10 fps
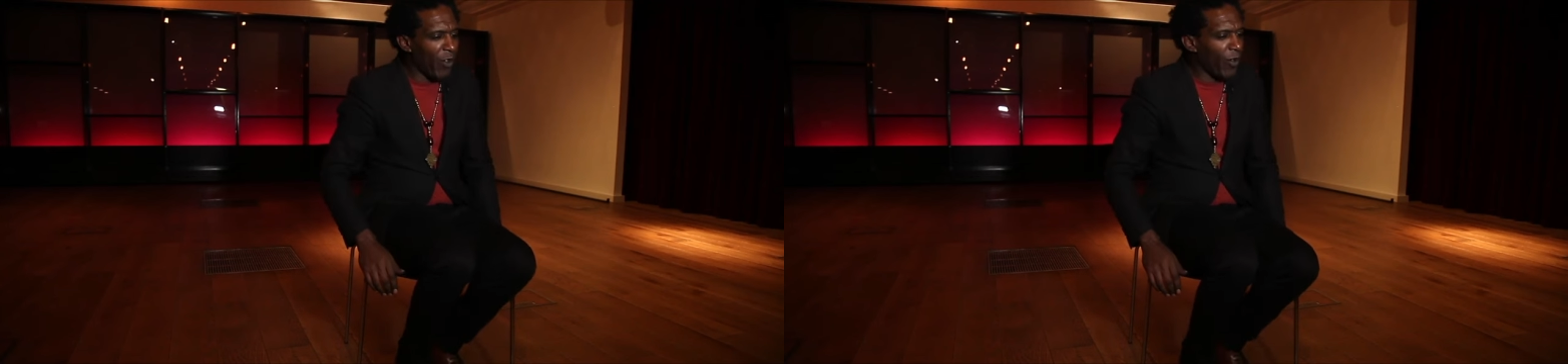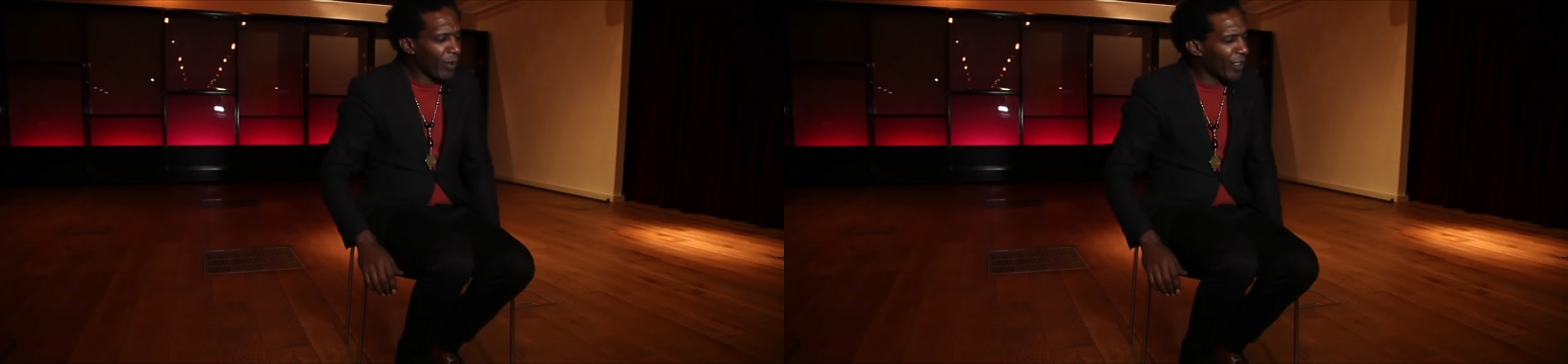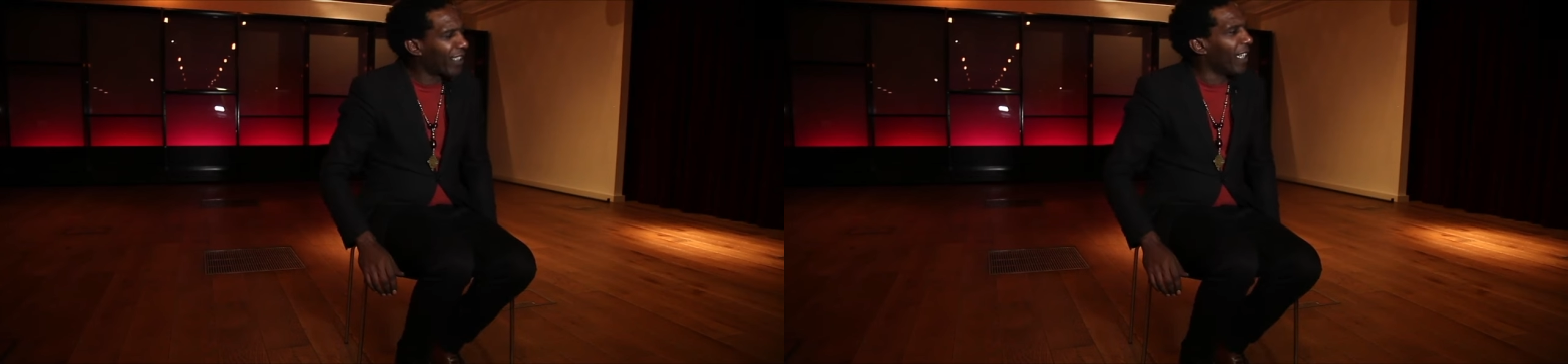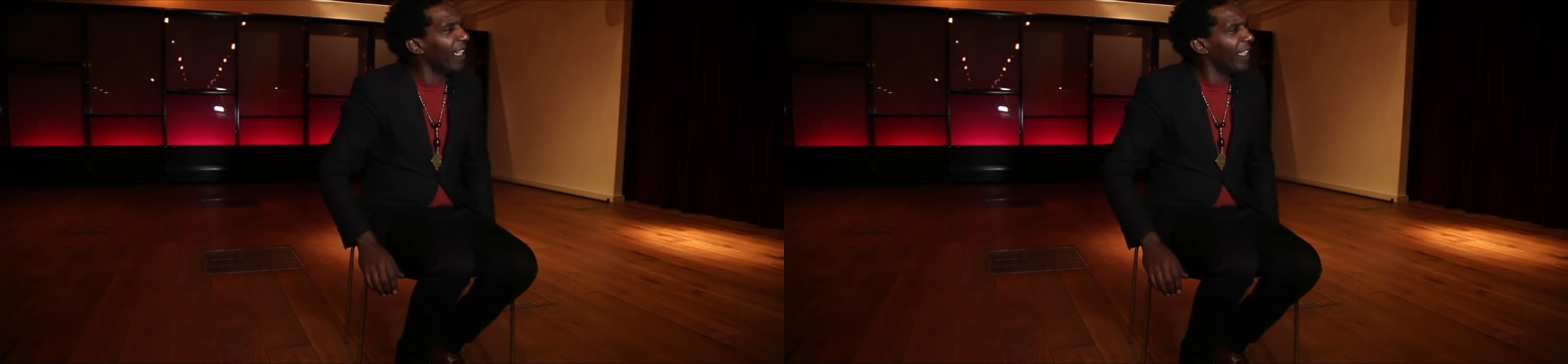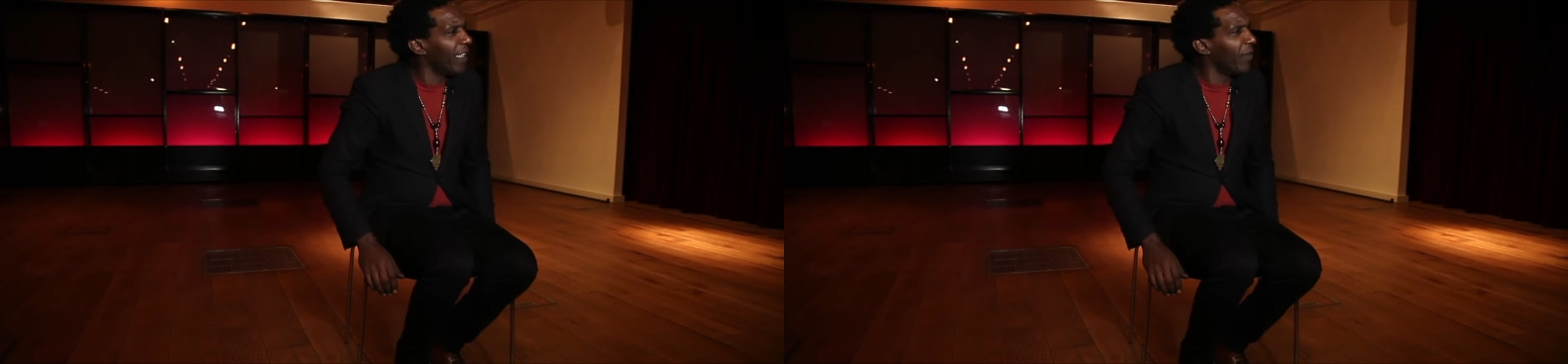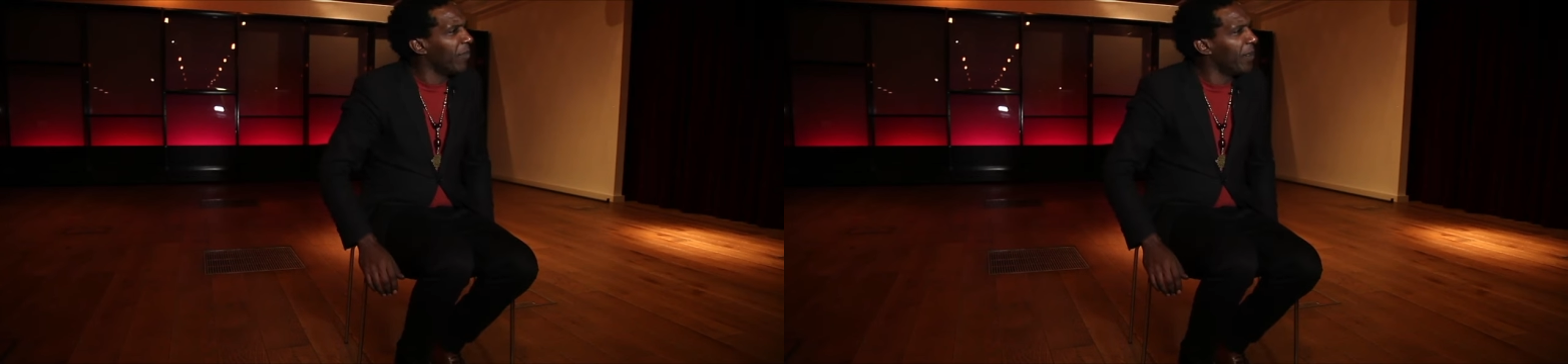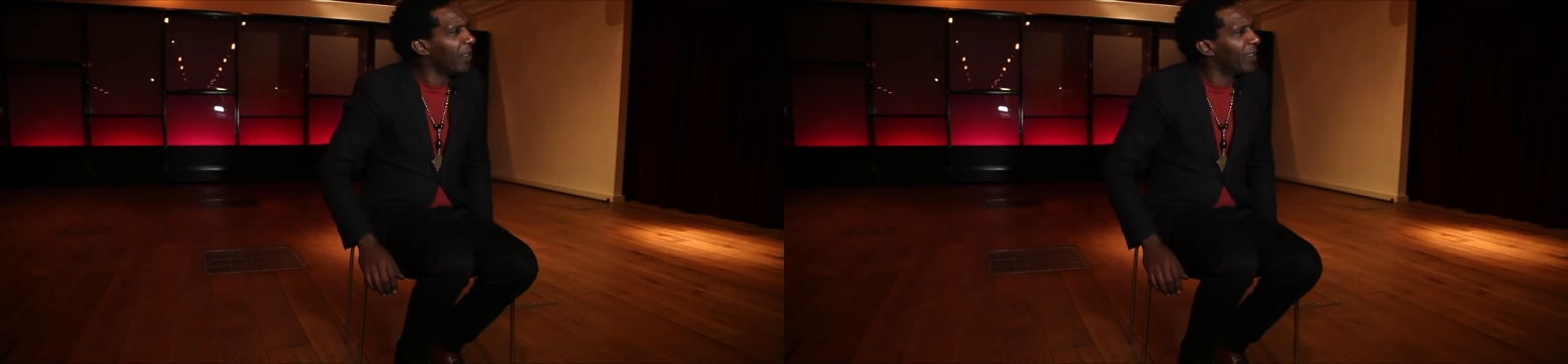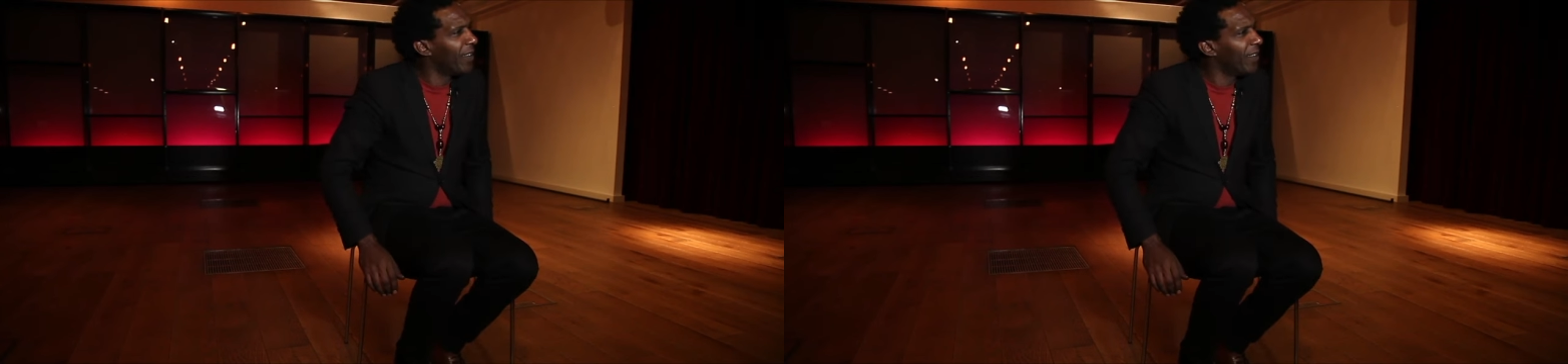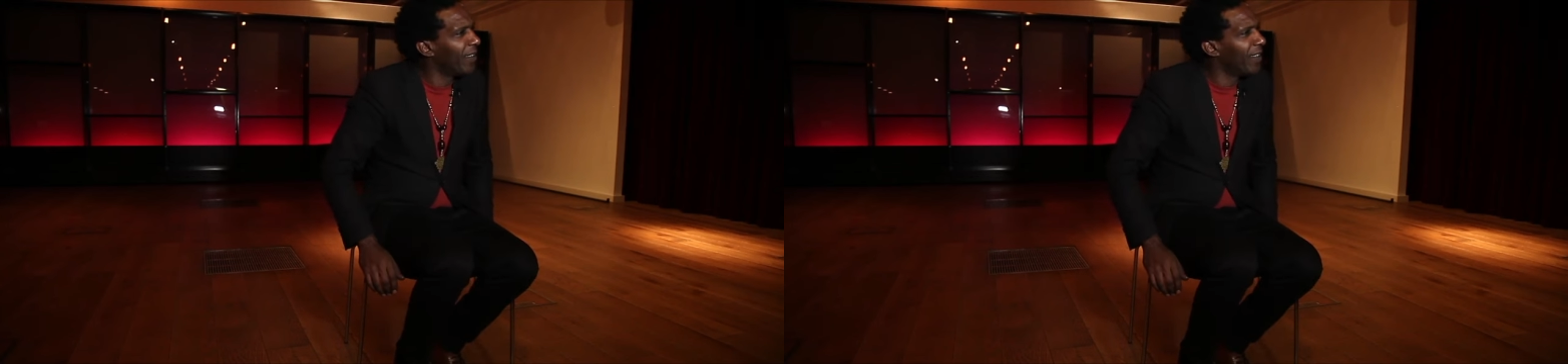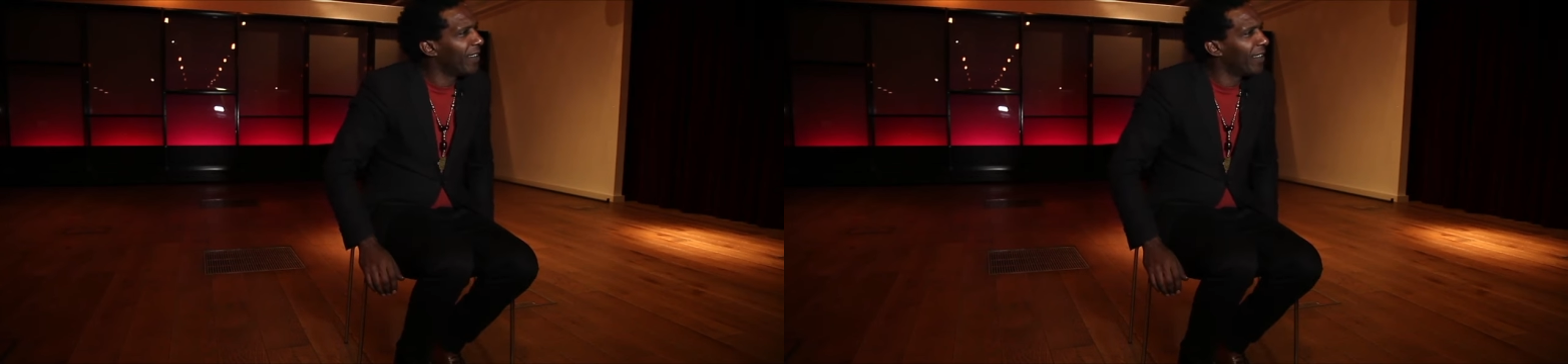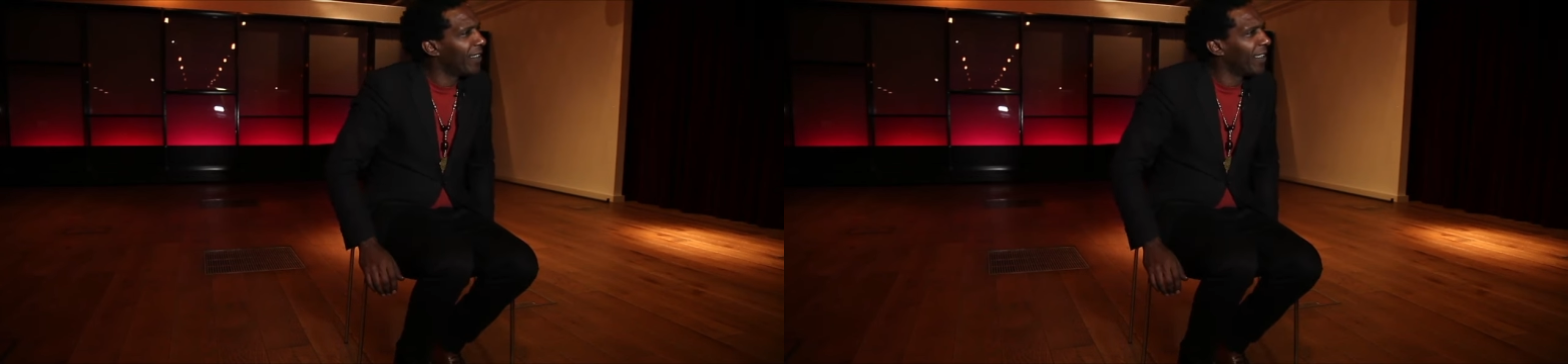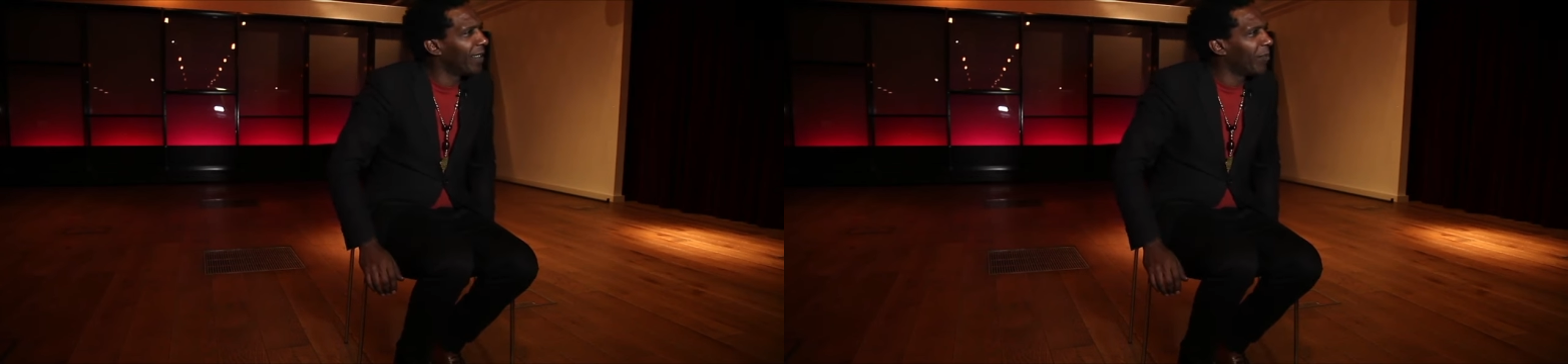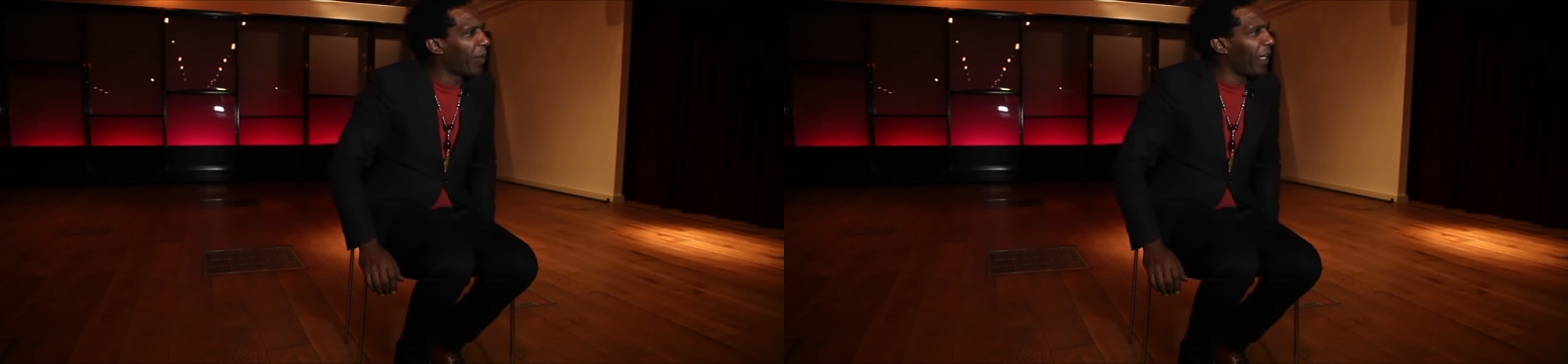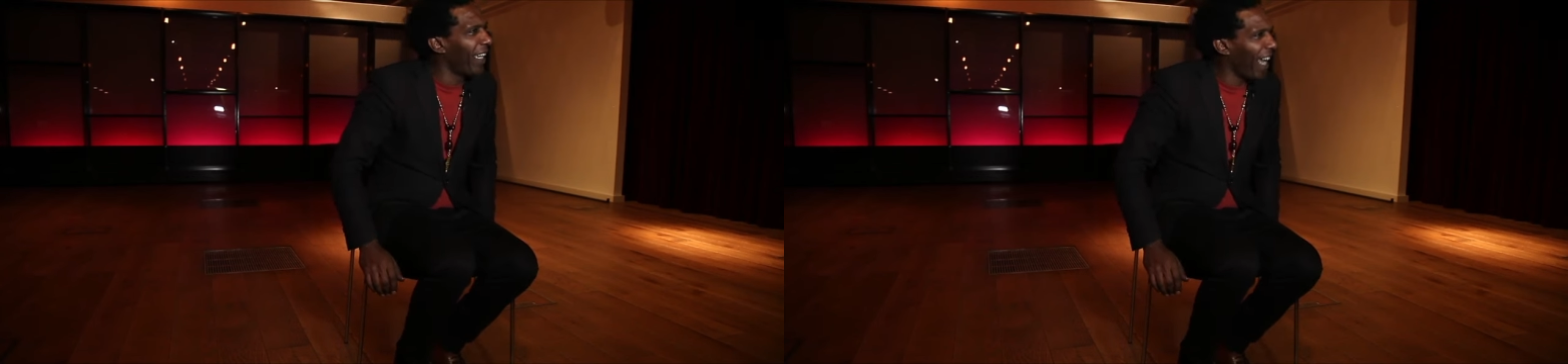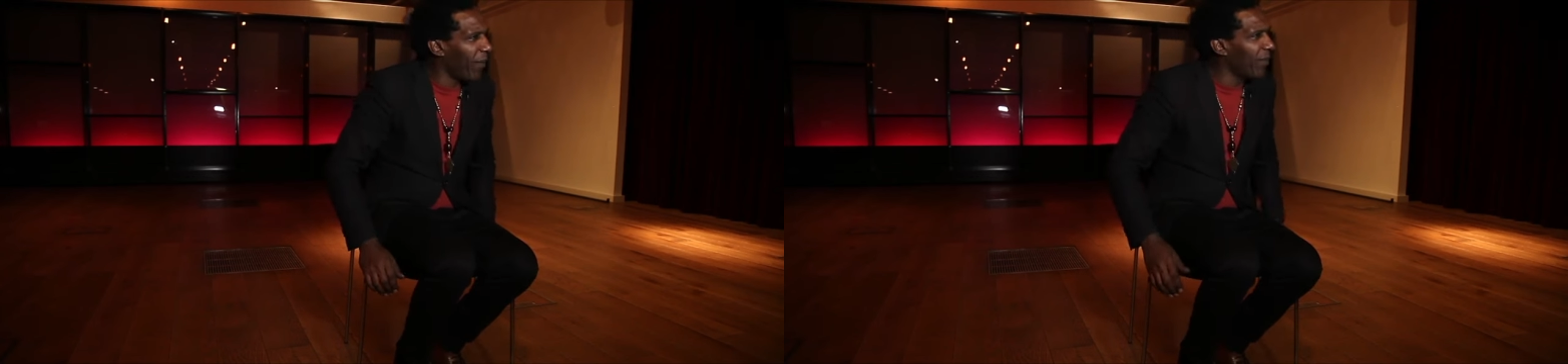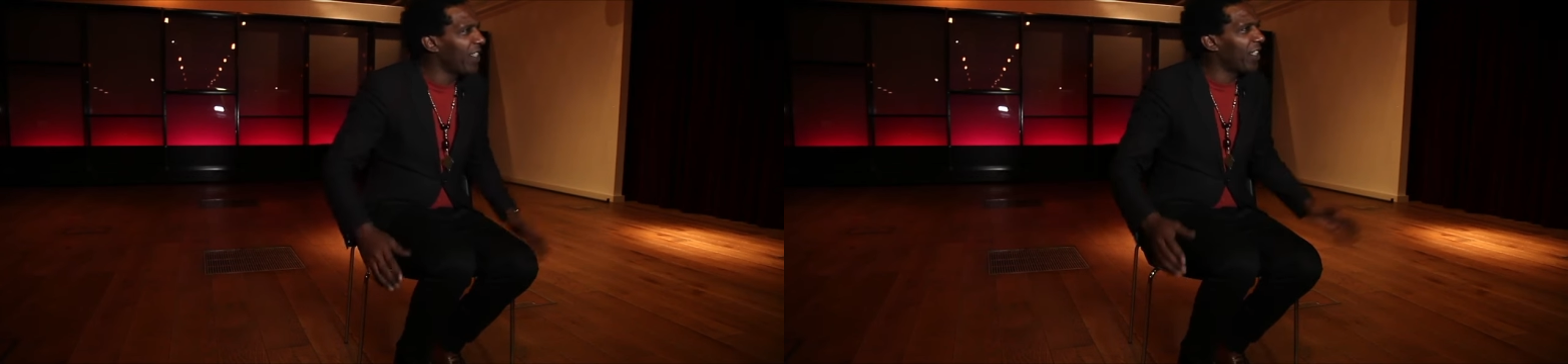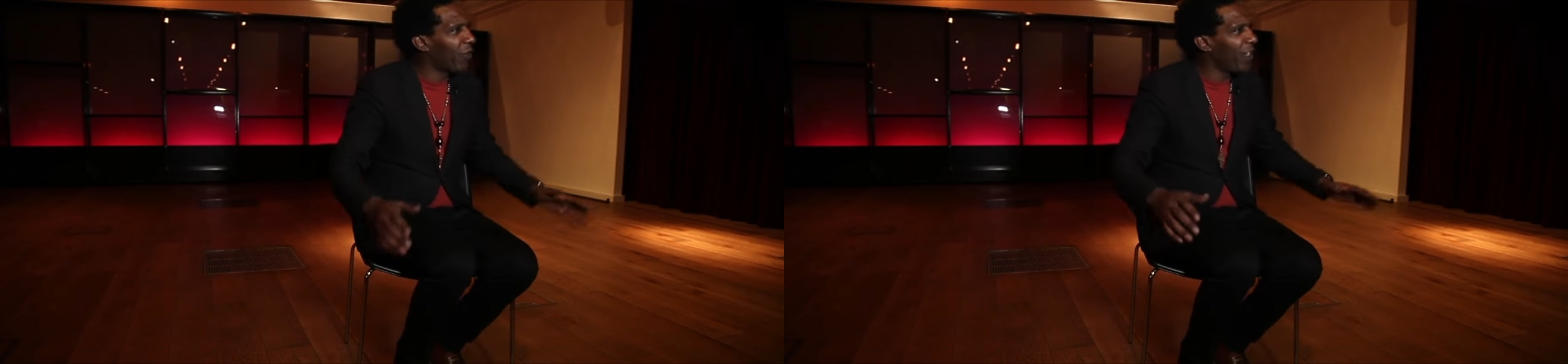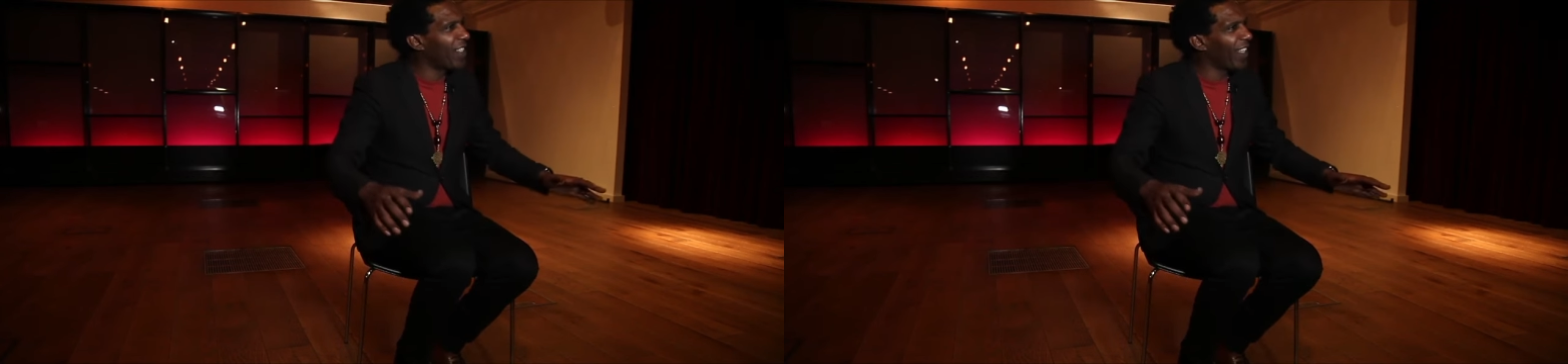all the time. But it happens in degrees.